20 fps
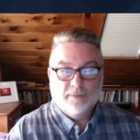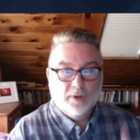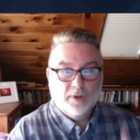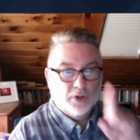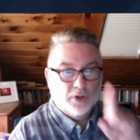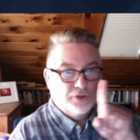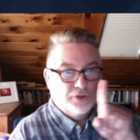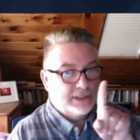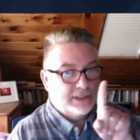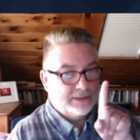
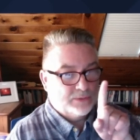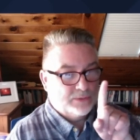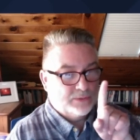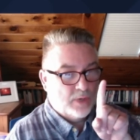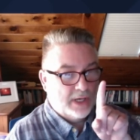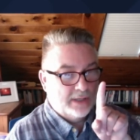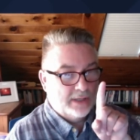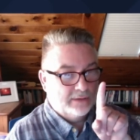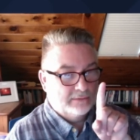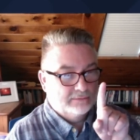Just
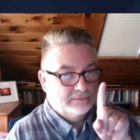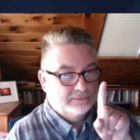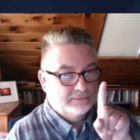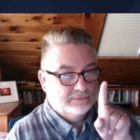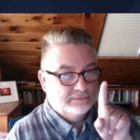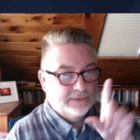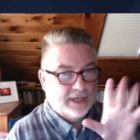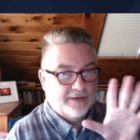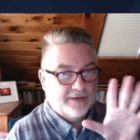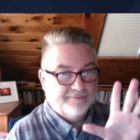one,
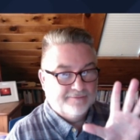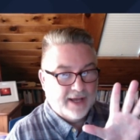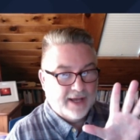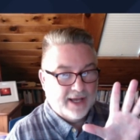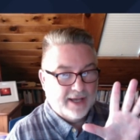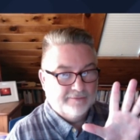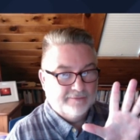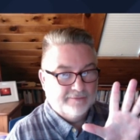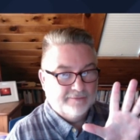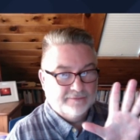not
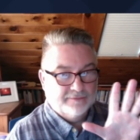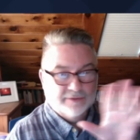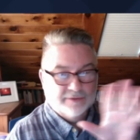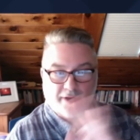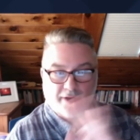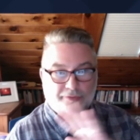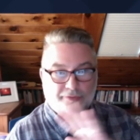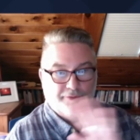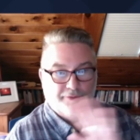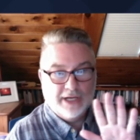5,
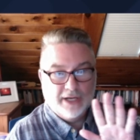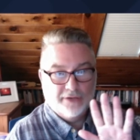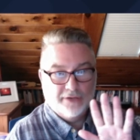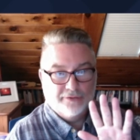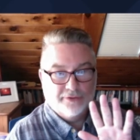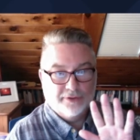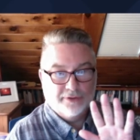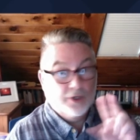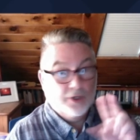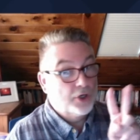not
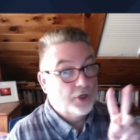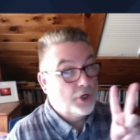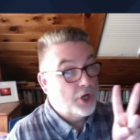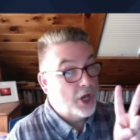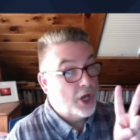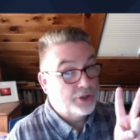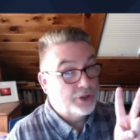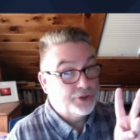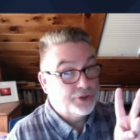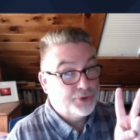300,
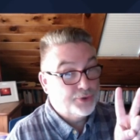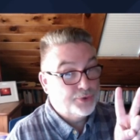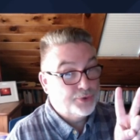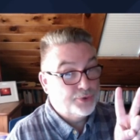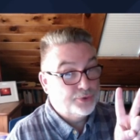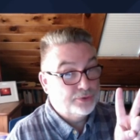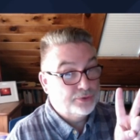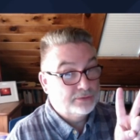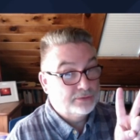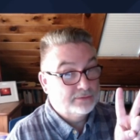not
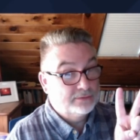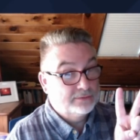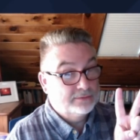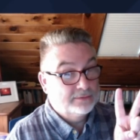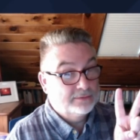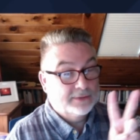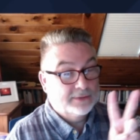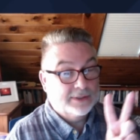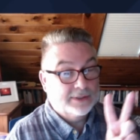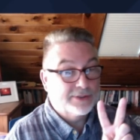2,
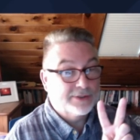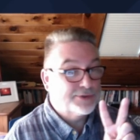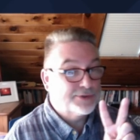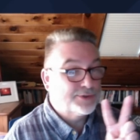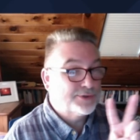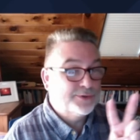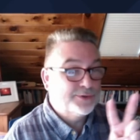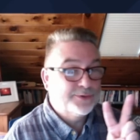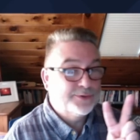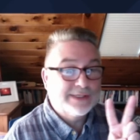because
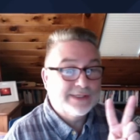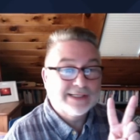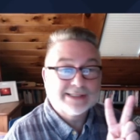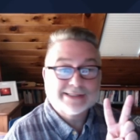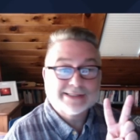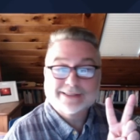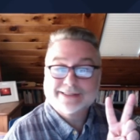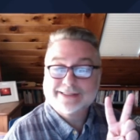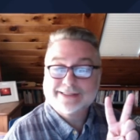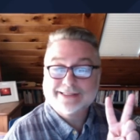2
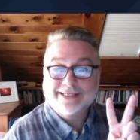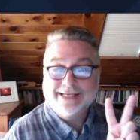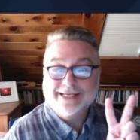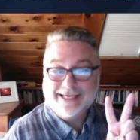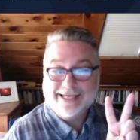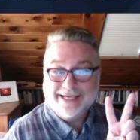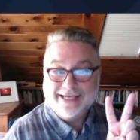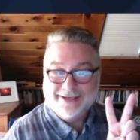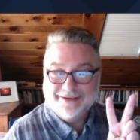is sneaky.